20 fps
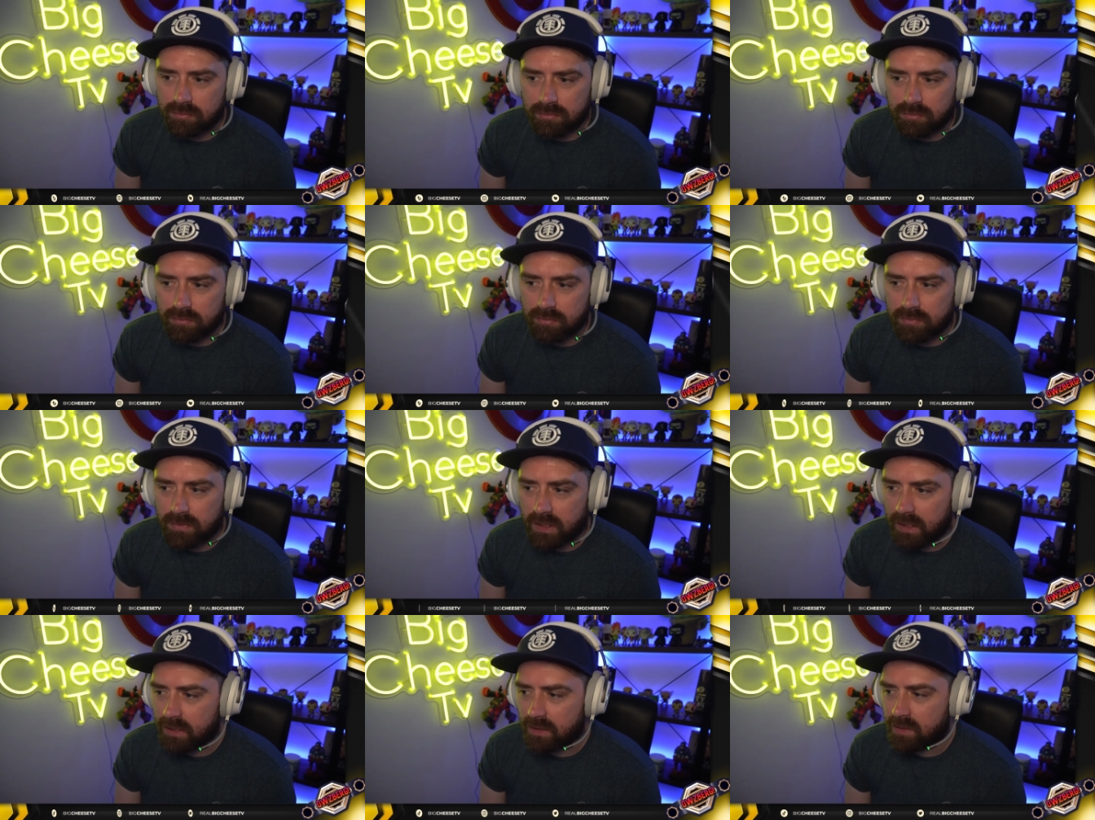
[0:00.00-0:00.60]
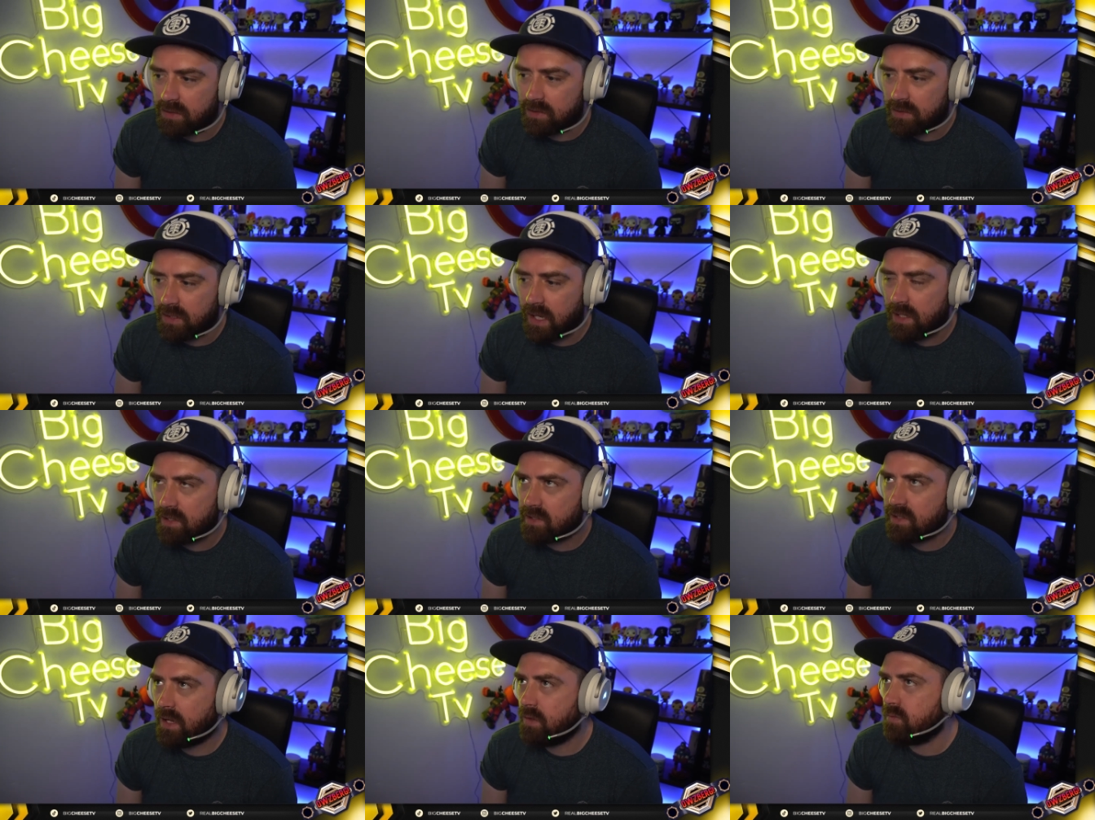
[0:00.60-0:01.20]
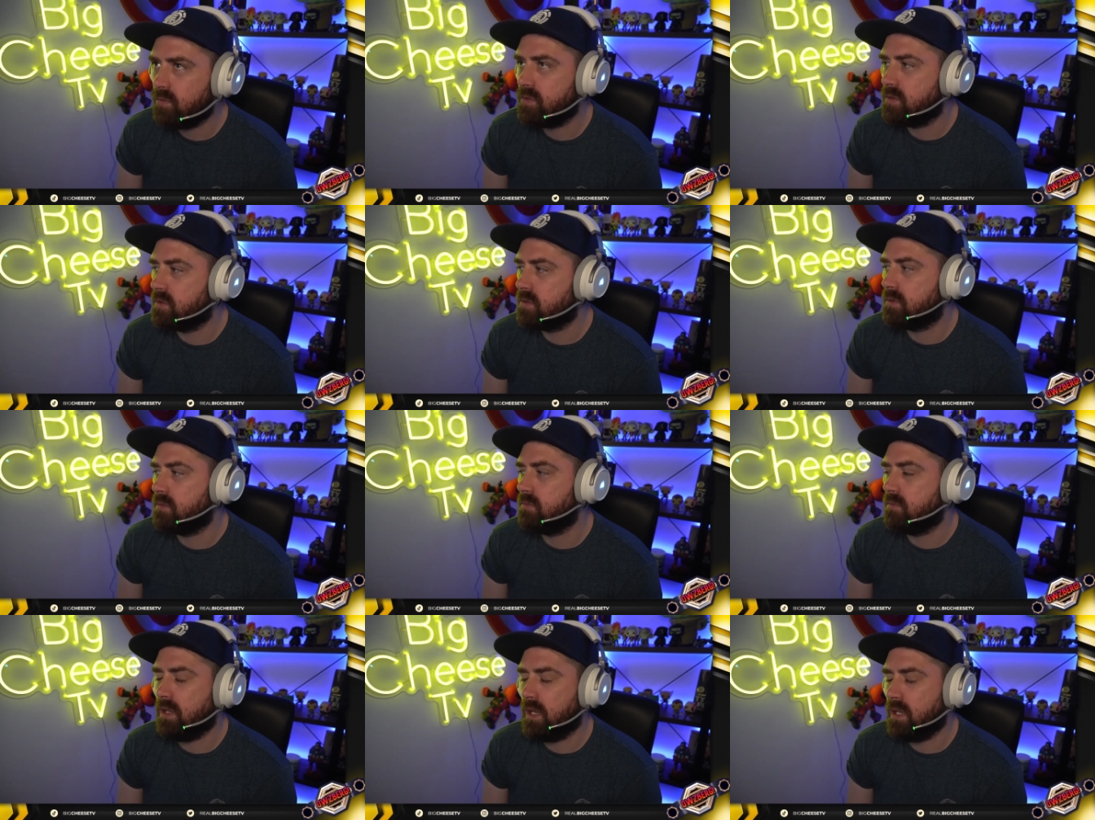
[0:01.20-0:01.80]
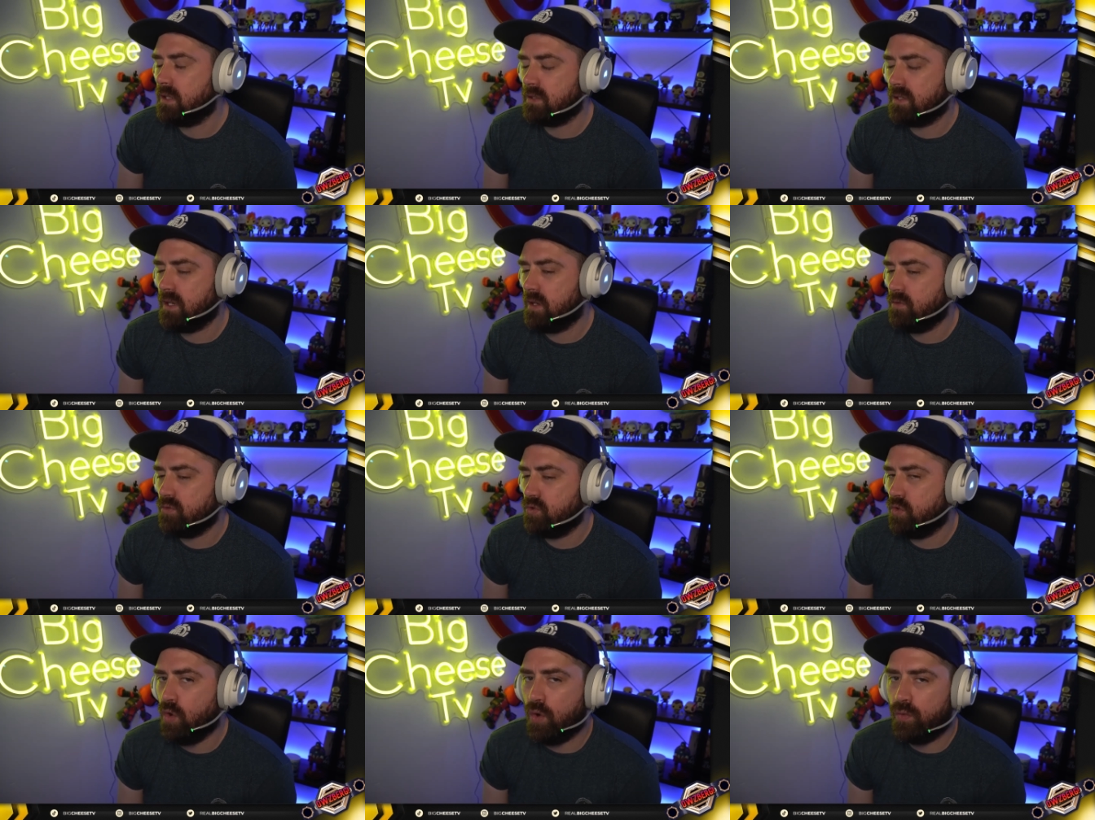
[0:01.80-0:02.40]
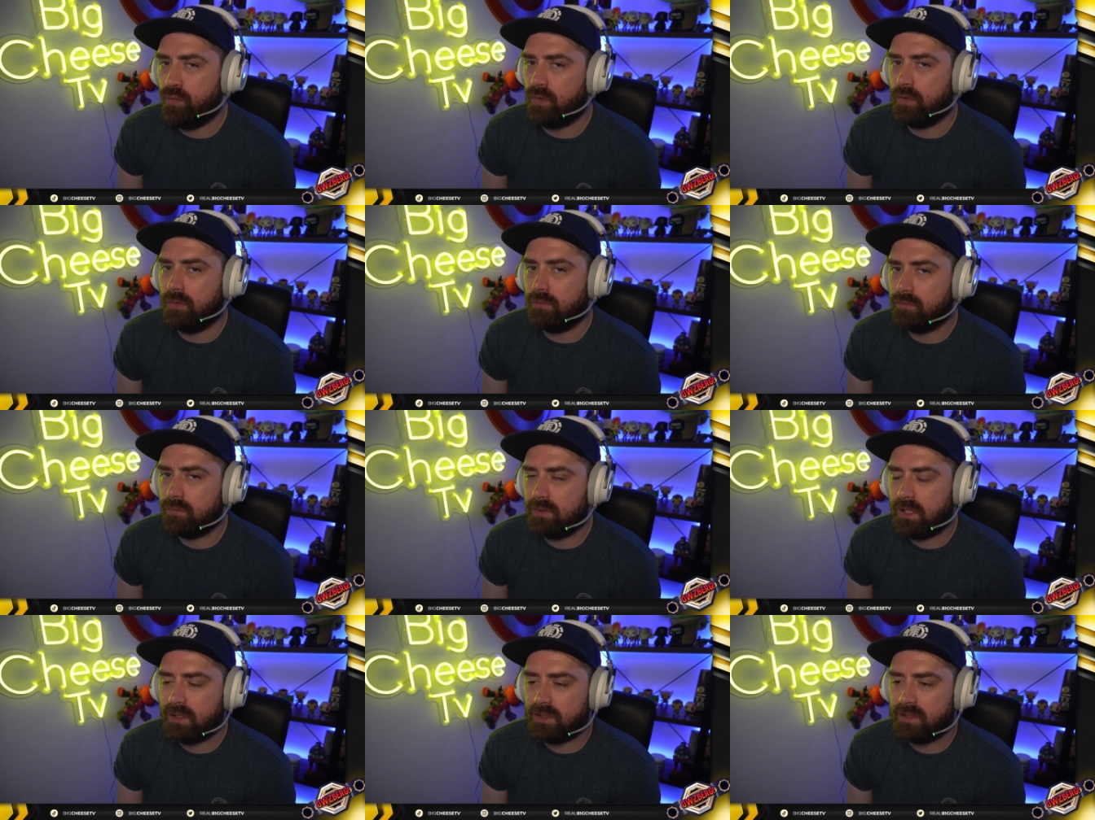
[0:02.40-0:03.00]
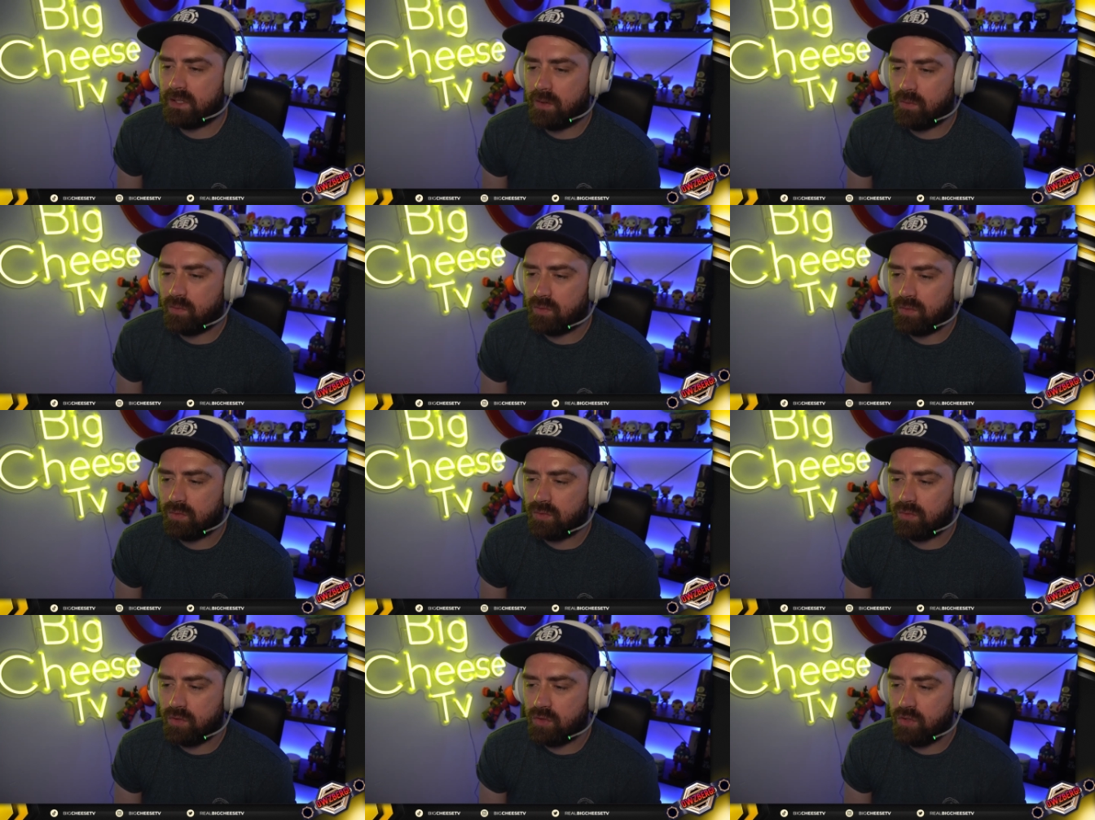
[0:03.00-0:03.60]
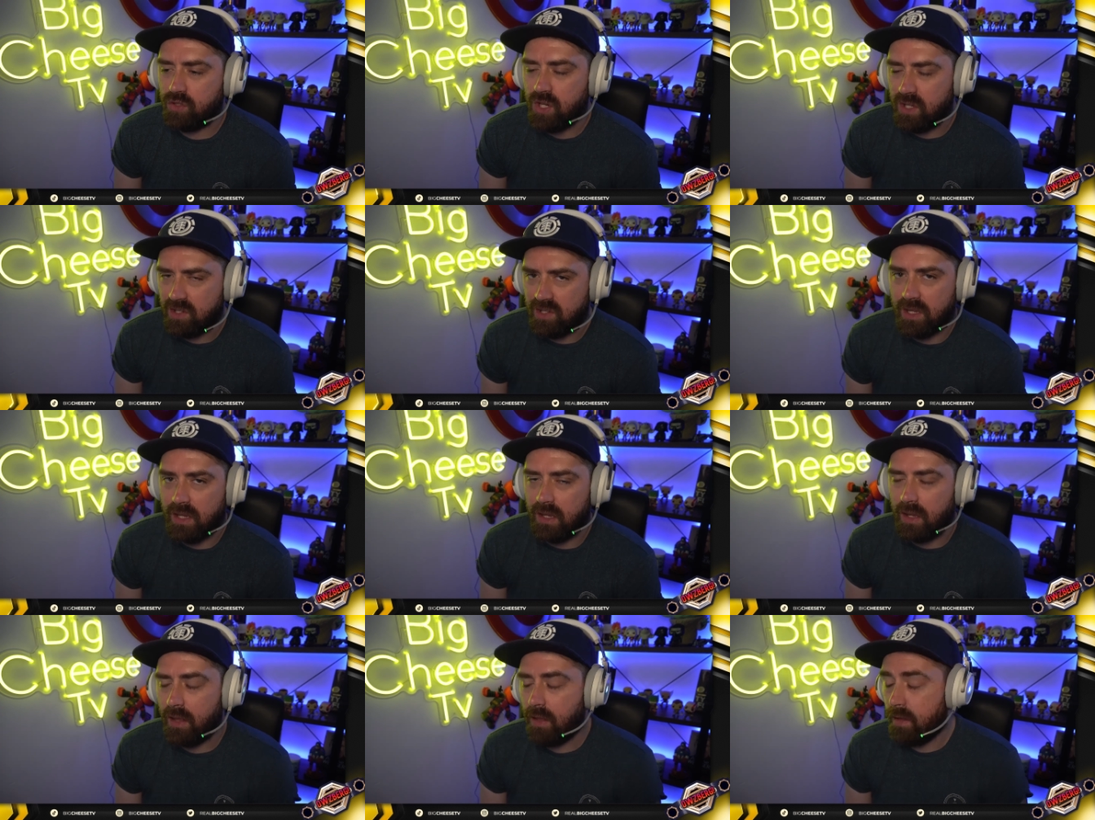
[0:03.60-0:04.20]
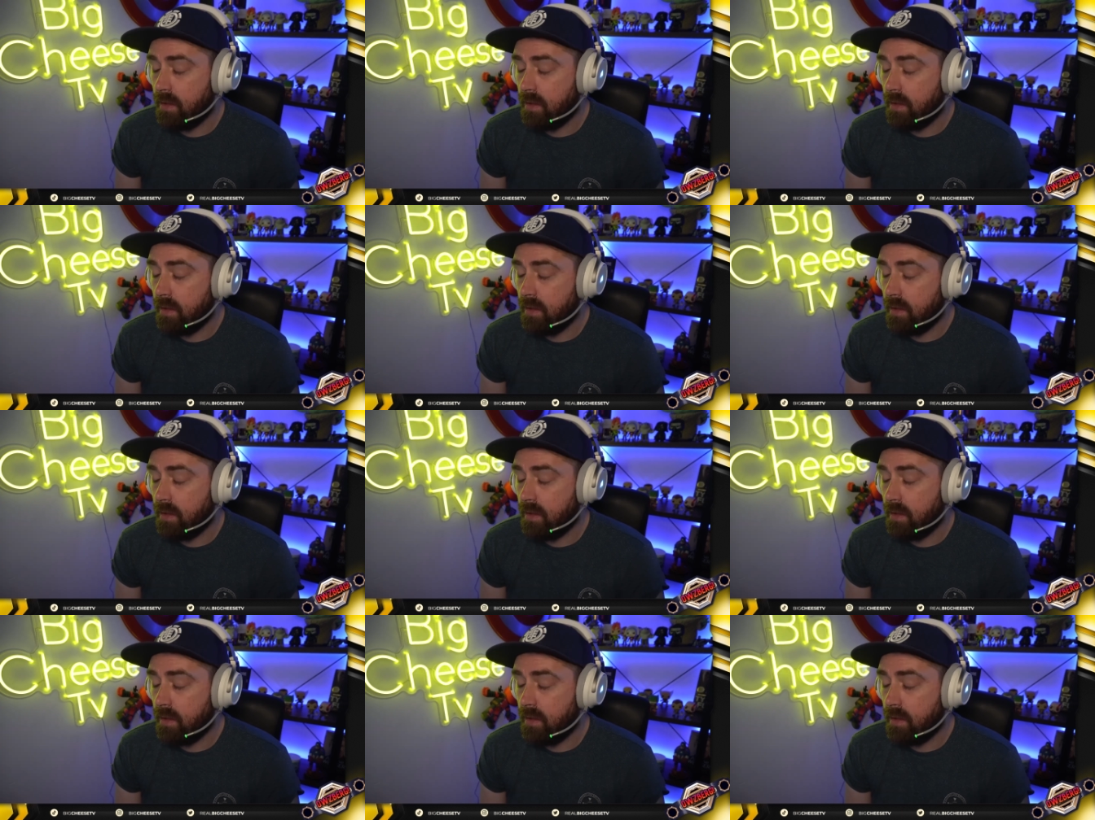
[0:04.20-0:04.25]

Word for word: That that sounds that sounds awful. That sounds shitty.